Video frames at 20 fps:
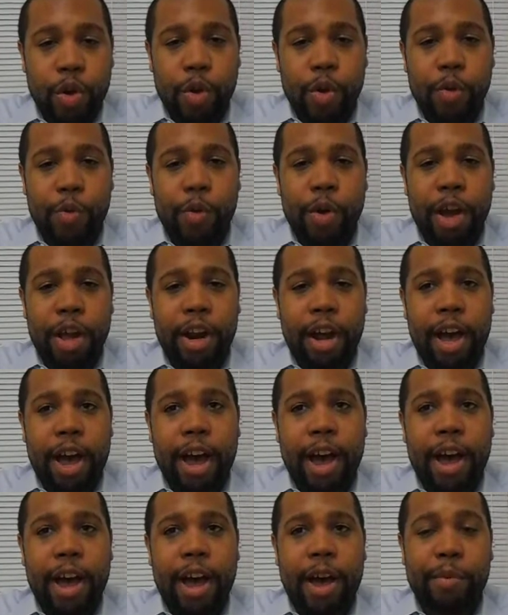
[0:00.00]

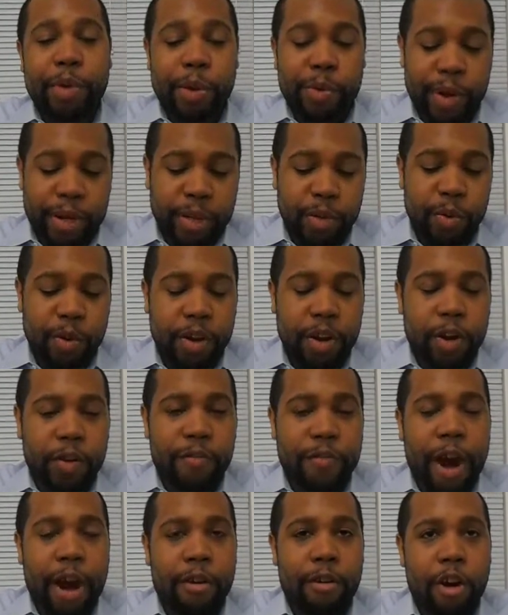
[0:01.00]
we went to a
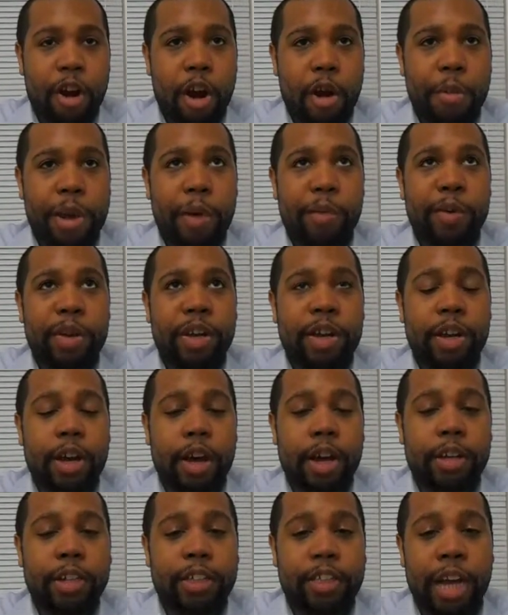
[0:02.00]
firearm and we
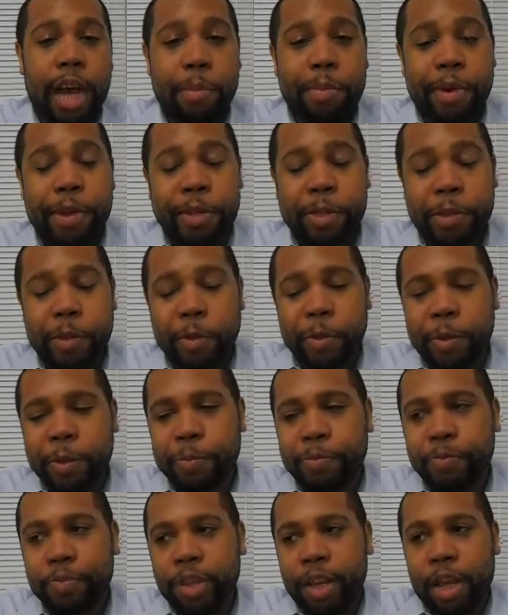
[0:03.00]
shot pistols.
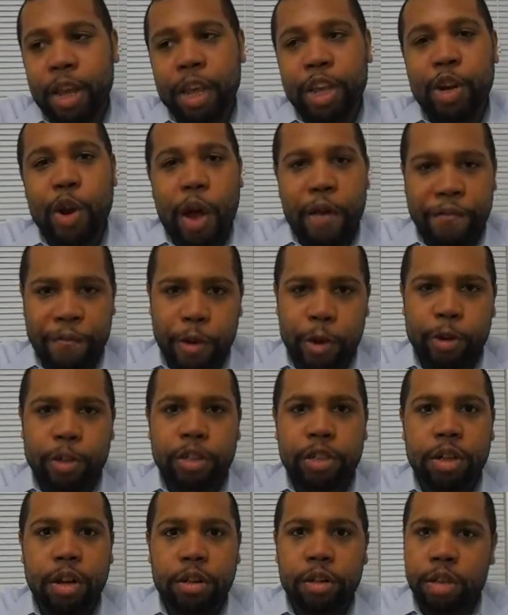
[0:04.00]
And, at first,
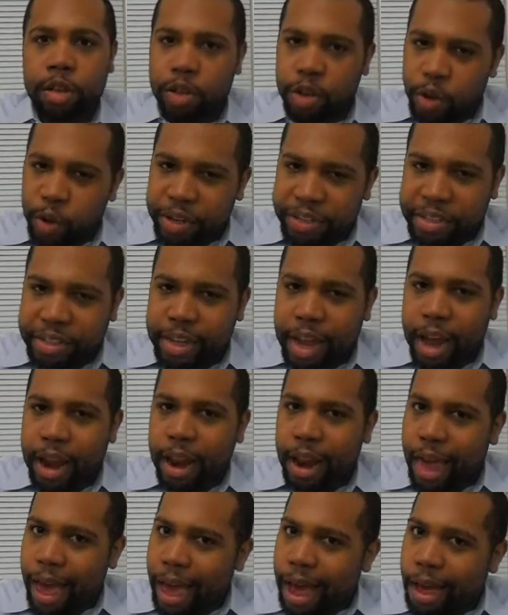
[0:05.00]
the noise is kind
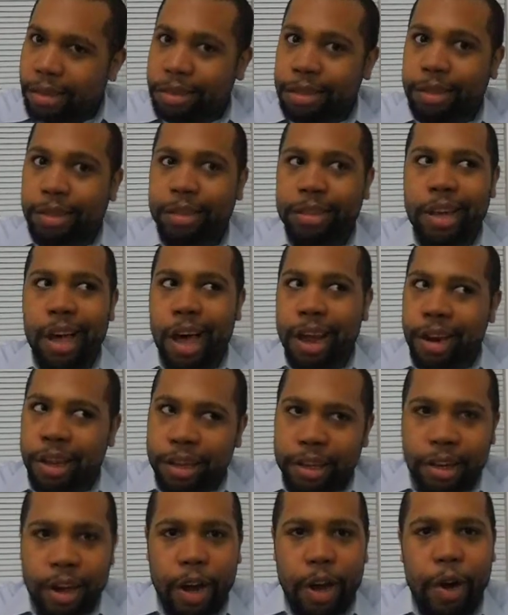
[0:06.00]
of loud, so it's kind
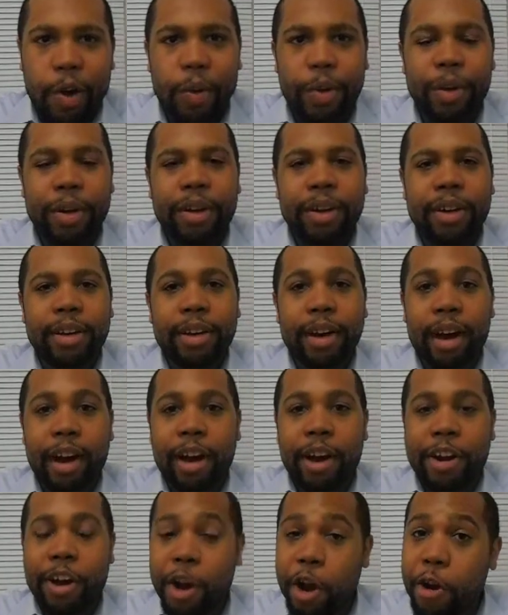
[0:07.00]

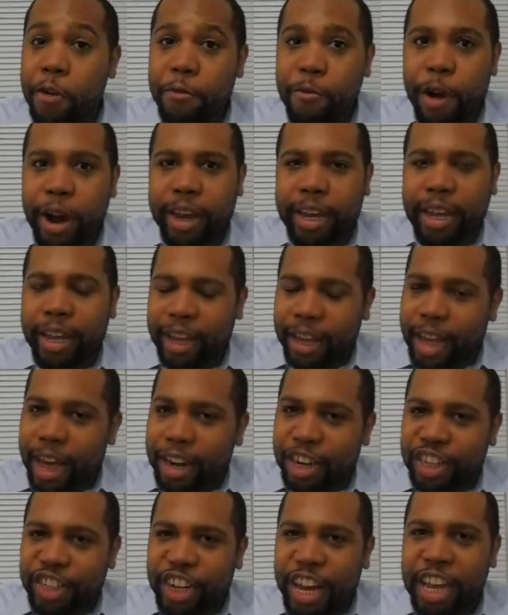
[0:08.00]
of, nerve wracking,
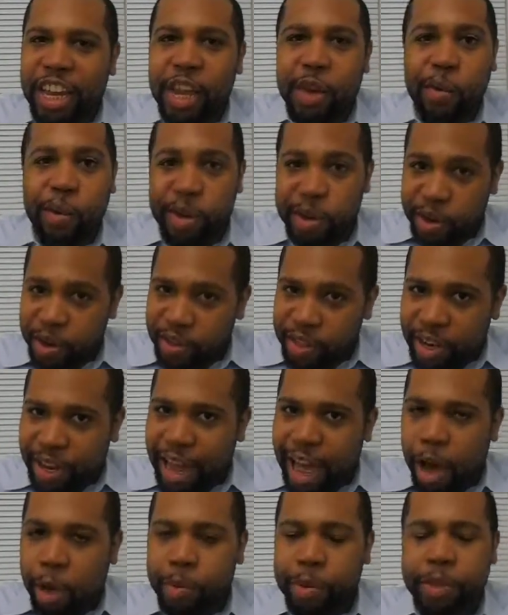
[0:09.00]
kind of shaking when you hear the
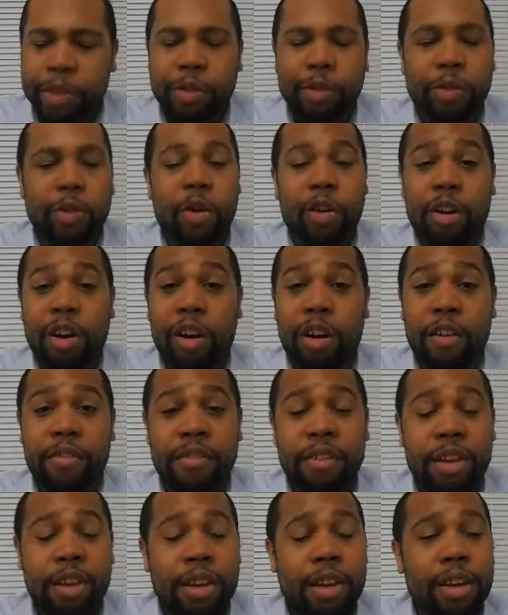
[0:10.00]
loud pistols going
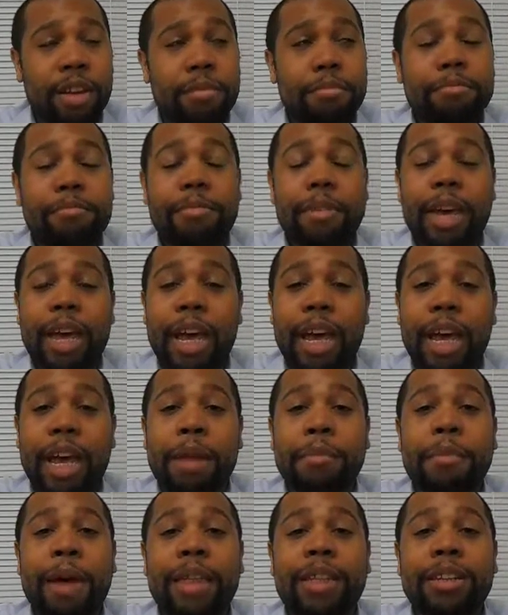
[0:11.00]
off.
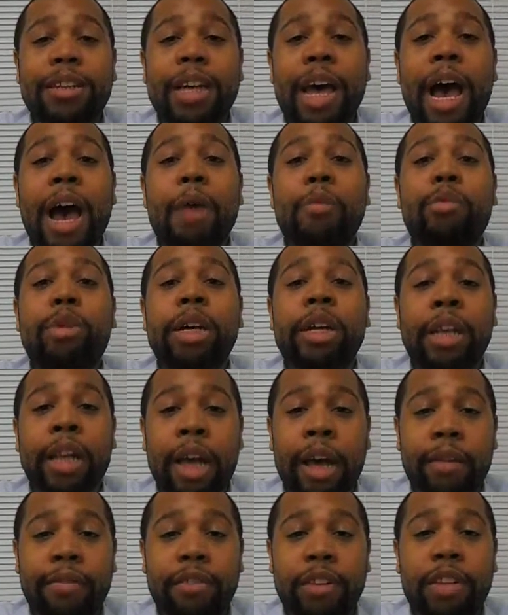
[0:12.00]
Man, by the time we
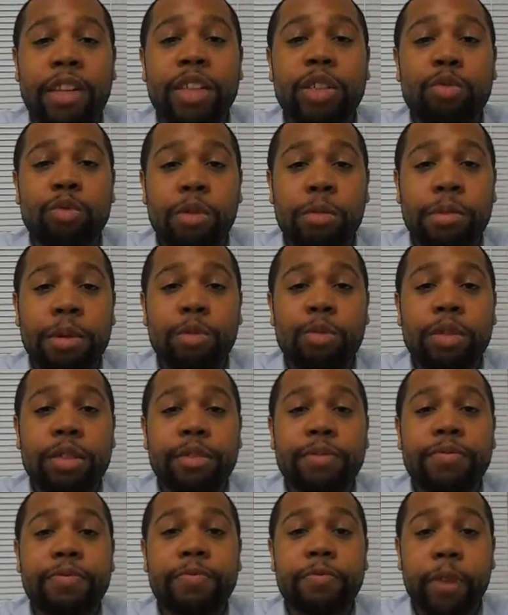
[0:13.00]
left, this woman
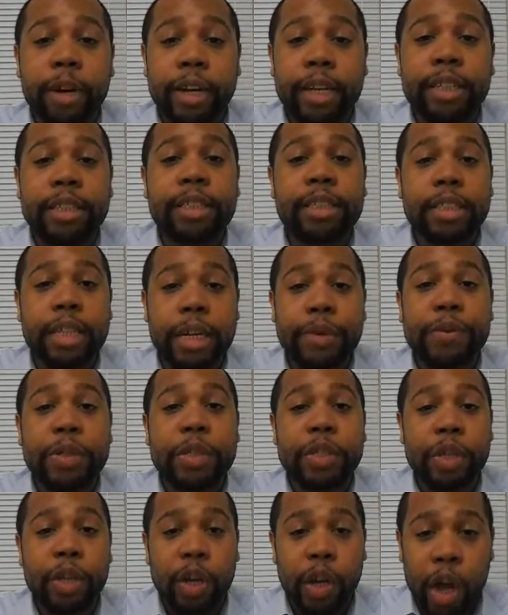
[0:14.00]
was freaking Steven
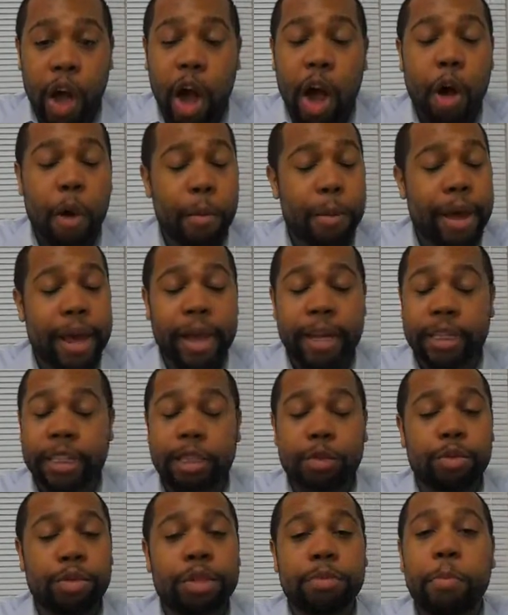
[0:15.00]
Seagal, man.
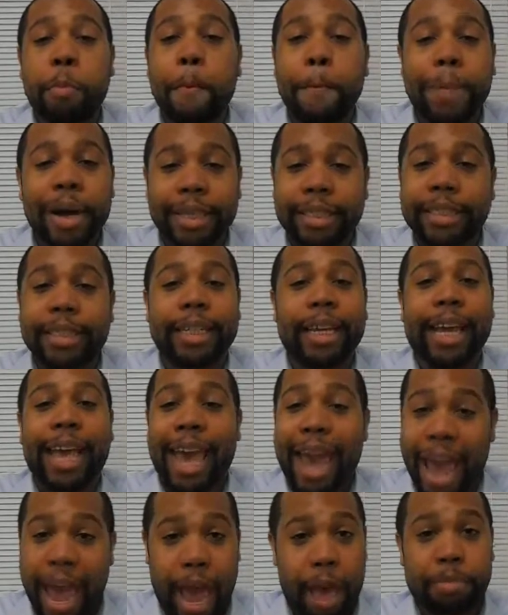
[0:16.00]
She was busting
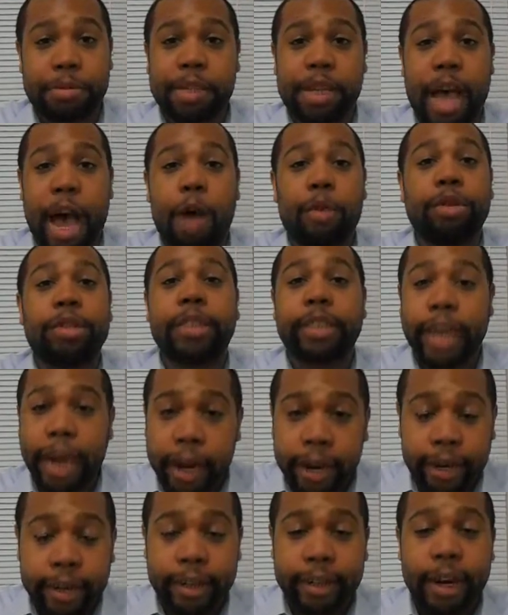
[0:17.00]
caps. I was
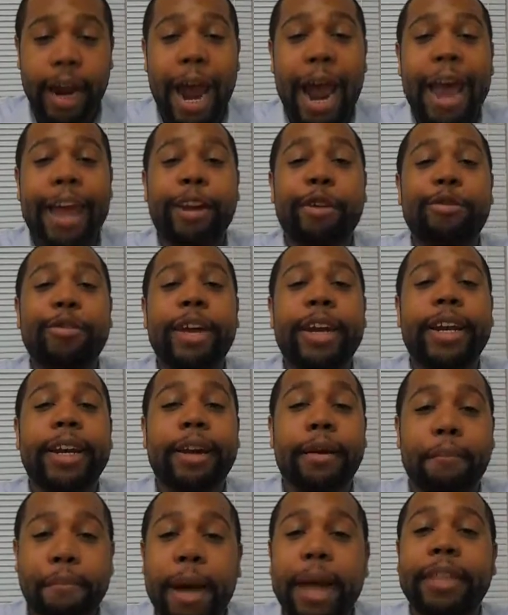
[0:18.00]
scared of her. I had created
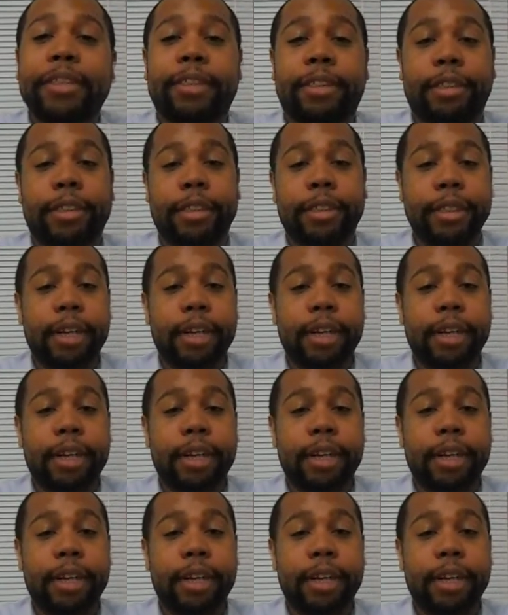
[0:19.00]
a monster.